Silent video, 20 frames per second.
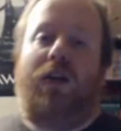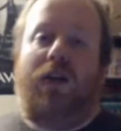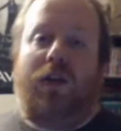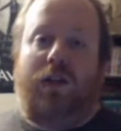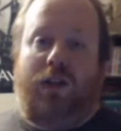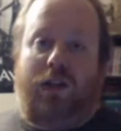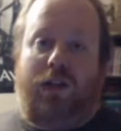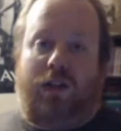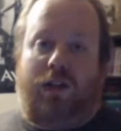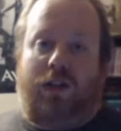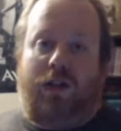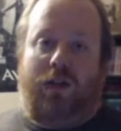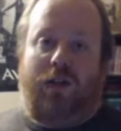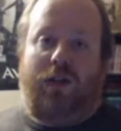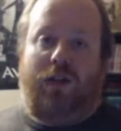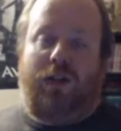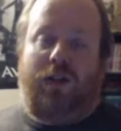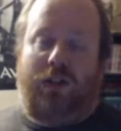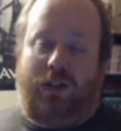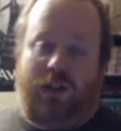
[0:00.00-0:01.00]

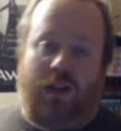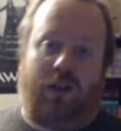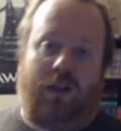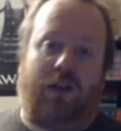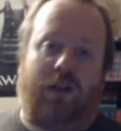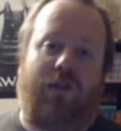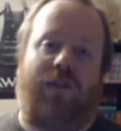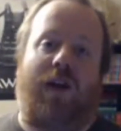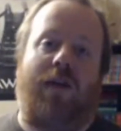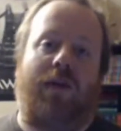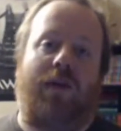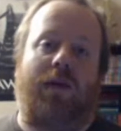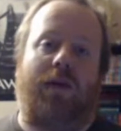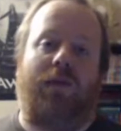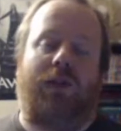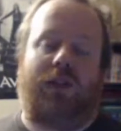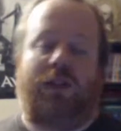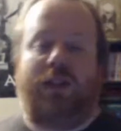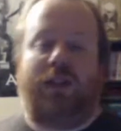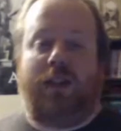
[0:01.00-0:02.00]
the Strucker family,
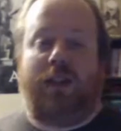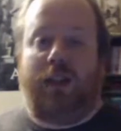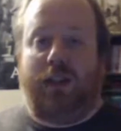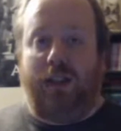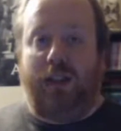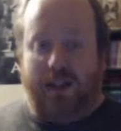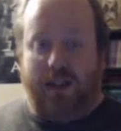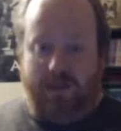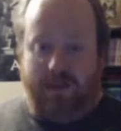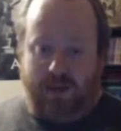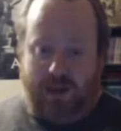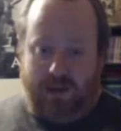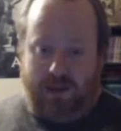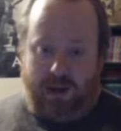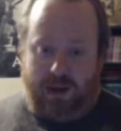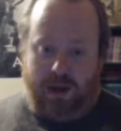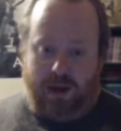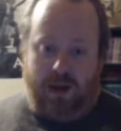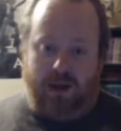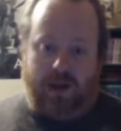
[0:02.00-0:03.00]
which is going to lead them to the
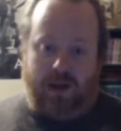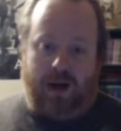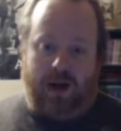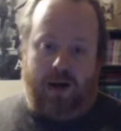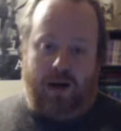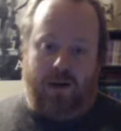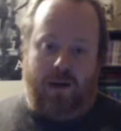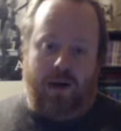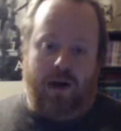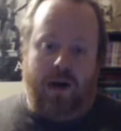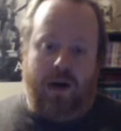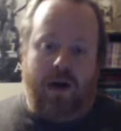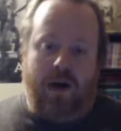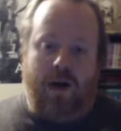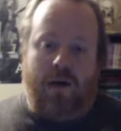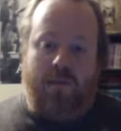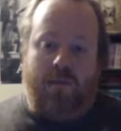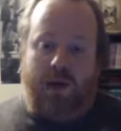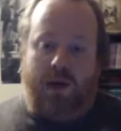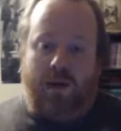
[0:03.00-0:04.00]
Mutant Underground.
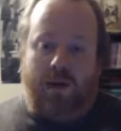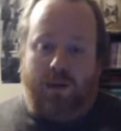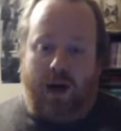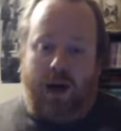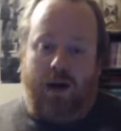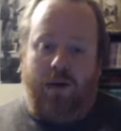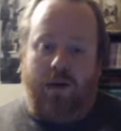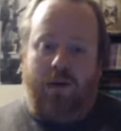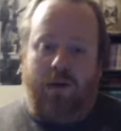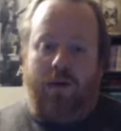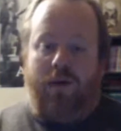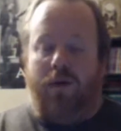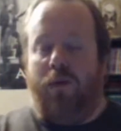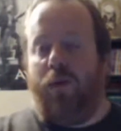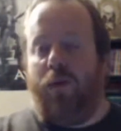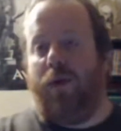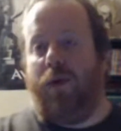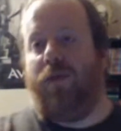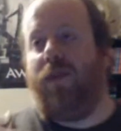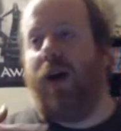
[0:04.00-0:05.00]
Meanwhile,
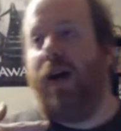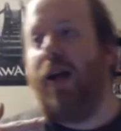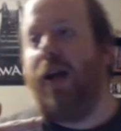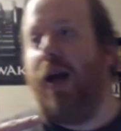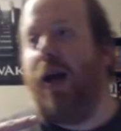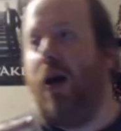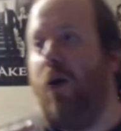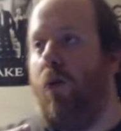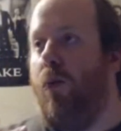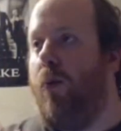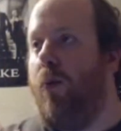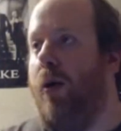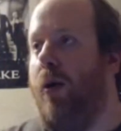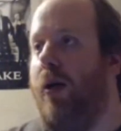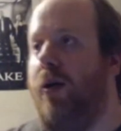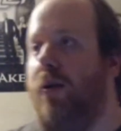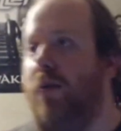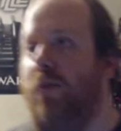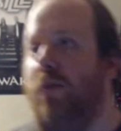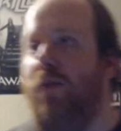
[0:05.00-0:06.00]
we find out
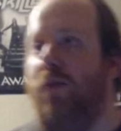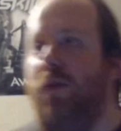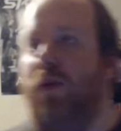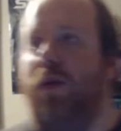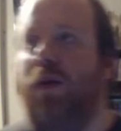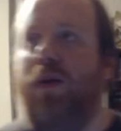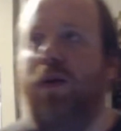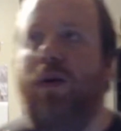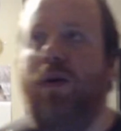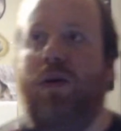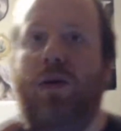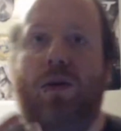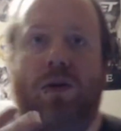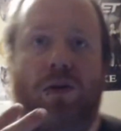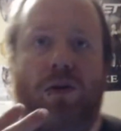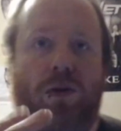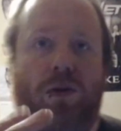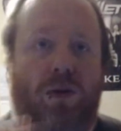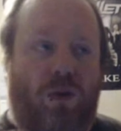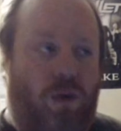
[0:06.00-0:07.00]
what
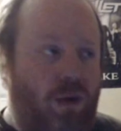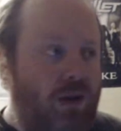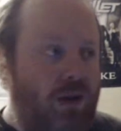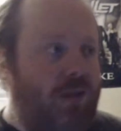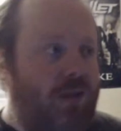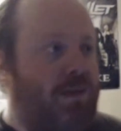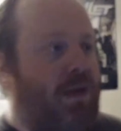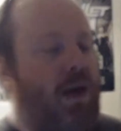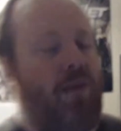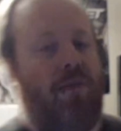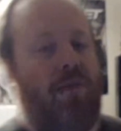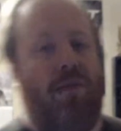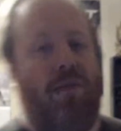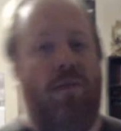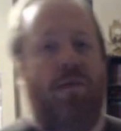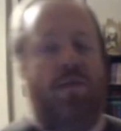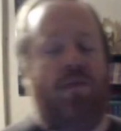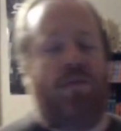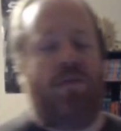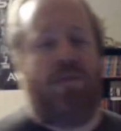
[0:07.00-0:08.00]
Lauren's problem
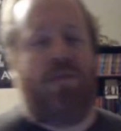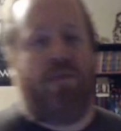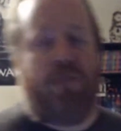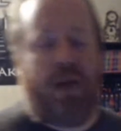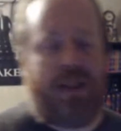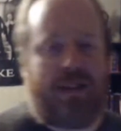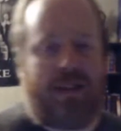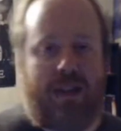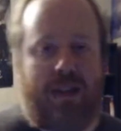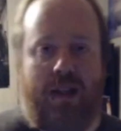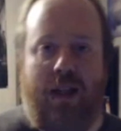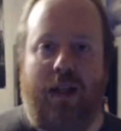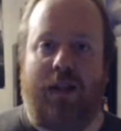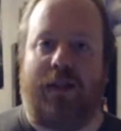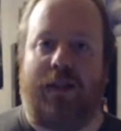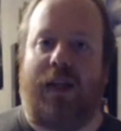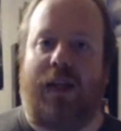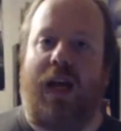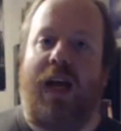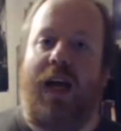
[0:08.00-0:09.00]
basically
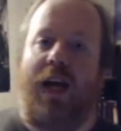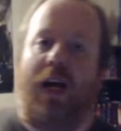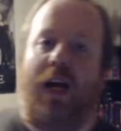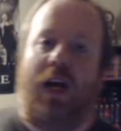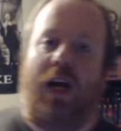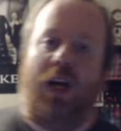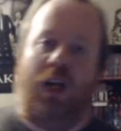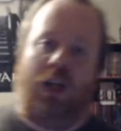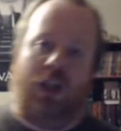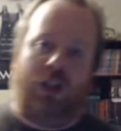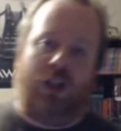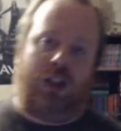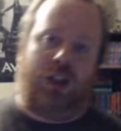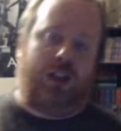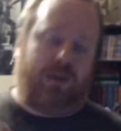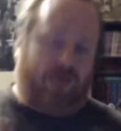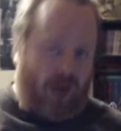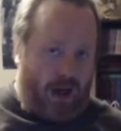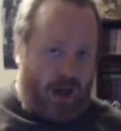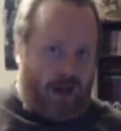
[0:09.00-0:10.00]
is. She's
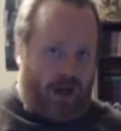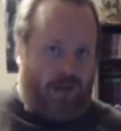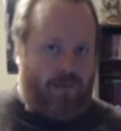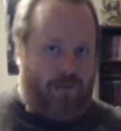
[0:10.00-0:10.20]
afraid,